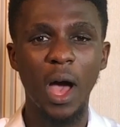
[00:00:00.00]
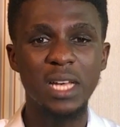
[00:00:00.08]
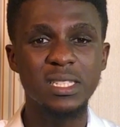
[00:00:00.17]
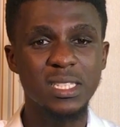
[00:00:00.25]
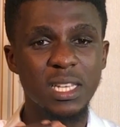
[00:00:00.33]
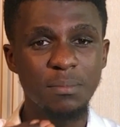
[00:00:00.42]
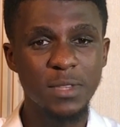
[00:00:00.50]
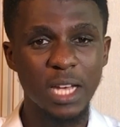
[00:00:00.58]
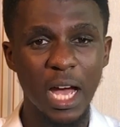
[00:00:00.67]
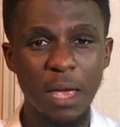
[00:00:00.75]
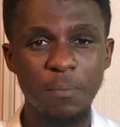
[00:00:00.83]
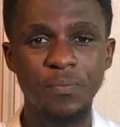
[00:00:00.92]
At the same
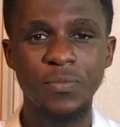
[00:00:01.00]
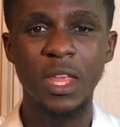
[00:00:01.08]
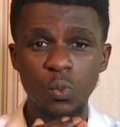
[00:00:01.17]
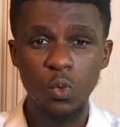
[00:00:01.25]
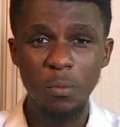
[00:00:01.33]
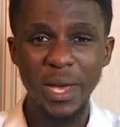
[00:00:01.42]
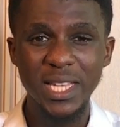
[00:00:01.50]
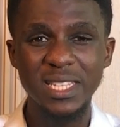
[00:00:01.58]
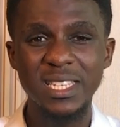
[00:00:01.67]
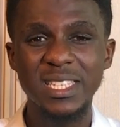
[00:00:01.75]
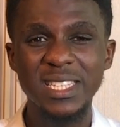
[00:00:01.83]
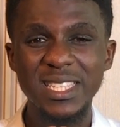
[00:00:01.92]
time,
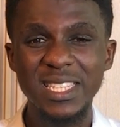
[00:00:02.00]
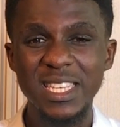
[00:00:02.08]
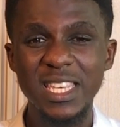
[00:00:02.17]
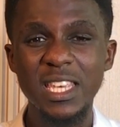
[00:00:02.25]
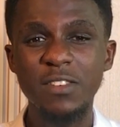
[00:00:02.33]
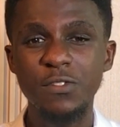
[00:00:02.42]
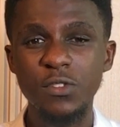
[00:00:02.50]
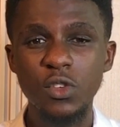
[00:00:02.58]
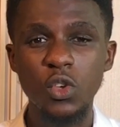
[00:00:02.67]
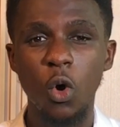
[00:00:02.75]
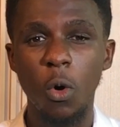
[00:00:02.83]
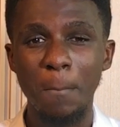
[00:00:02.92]
women, give
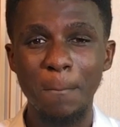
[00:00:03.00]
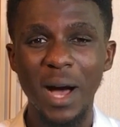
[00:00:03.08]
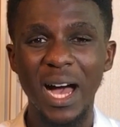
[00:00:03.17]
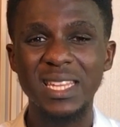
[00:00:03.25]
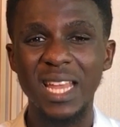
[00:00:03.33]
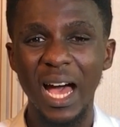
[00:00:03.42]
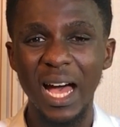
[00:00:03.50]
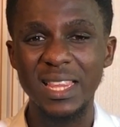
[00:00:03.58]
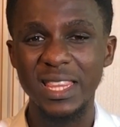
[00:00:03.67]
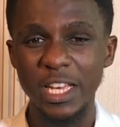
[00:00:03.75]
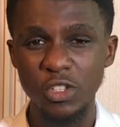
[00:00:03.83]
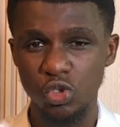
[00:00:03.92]
your man
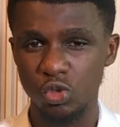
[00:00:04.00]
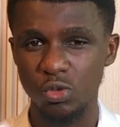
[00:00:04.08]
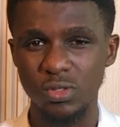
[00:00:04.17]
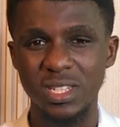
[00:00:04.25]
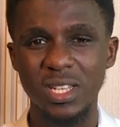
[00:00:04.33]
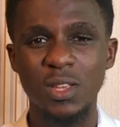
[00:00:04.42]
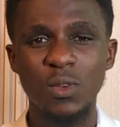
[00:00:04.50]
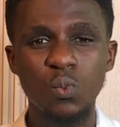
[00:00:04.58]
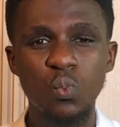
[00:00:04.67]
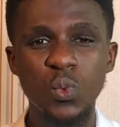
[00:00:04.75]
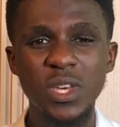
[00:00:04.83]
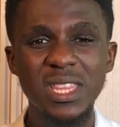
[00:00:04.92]
attention.
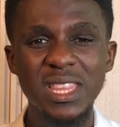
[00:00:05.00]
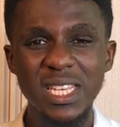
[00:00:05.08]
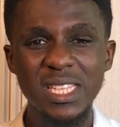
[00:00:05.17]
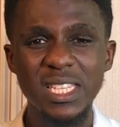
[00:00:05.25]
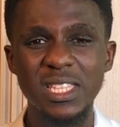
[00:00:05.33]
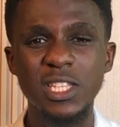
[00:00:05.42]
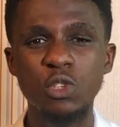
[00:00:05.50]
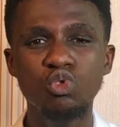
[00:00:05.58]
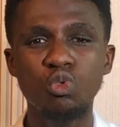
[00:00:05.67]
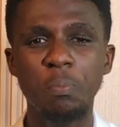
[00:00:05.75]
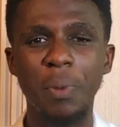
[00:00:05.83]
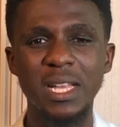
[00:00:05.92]
We need it. The
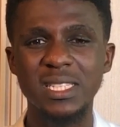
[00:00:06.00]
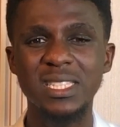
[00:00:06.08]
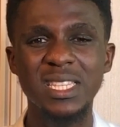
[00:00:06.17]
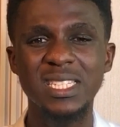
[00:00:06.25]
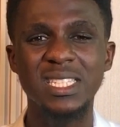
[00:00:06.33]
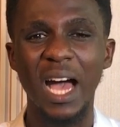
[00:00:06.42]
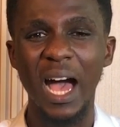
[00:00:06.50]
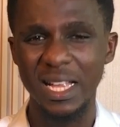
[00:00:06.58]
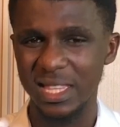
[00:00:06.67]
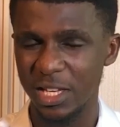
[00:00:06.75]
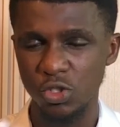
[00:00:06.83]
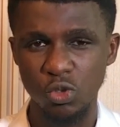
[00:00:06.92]
two parties need
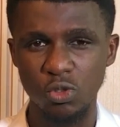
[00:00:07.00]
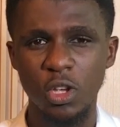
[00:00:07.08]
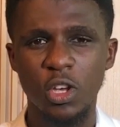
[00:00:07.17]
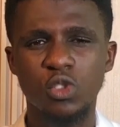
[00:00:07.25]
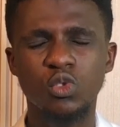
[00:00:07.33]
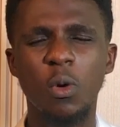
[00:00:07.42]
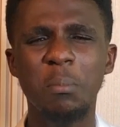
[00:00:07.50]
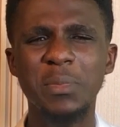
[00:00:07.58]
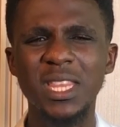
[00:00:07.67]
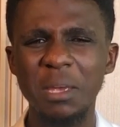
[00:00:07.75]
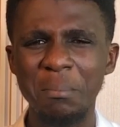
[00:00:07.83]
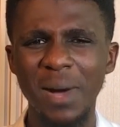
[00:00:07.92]
attention. So
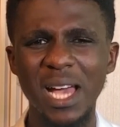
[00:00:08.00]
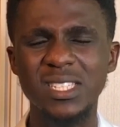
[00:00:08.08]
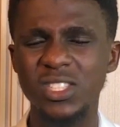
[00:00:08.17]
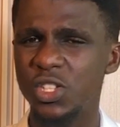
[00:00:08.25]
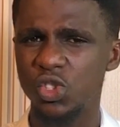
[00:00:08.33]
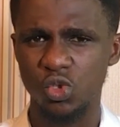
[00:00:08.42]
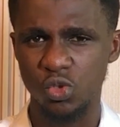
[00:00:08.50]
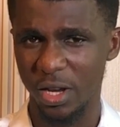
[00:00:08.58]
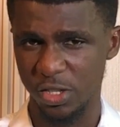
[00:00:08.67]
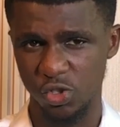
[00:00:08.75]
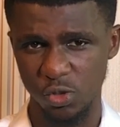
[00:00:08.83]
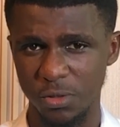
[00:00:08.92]
minimize
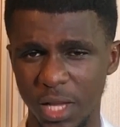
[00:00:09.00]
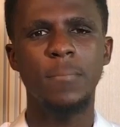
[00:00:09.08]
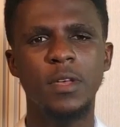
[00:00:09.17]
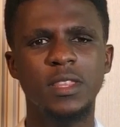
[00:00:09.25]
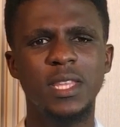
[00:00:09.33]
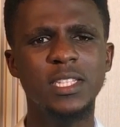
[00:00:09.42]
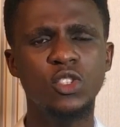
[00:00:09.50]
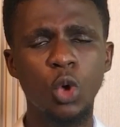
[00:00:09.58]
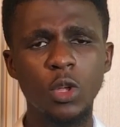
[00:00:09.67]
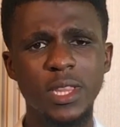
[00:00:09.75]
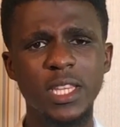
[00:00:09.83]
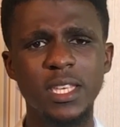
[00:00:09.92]
distraction. Then
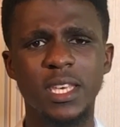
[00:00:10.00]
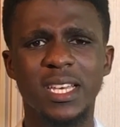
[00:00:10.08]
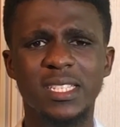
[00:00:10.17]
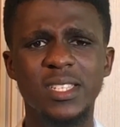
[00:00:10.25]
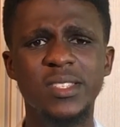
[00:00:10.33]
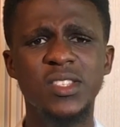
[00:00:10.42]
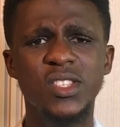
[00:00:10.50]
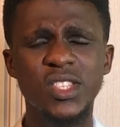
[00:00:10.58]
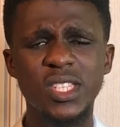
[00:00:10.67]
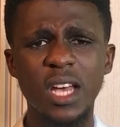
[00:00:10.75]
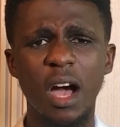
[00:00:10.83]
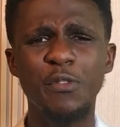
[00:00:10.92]
thirdly, it is
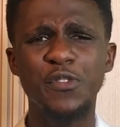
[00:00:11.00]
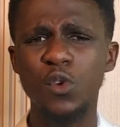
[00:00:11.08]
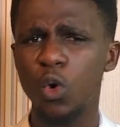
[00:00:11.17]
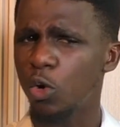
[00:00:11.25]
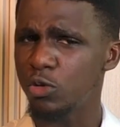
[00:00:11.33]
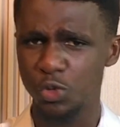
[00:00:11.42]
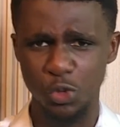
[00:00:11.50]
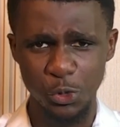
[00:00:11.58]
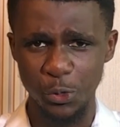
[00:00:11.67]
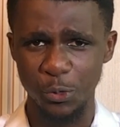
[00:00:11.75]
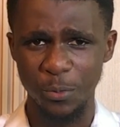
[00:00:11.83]
self-control.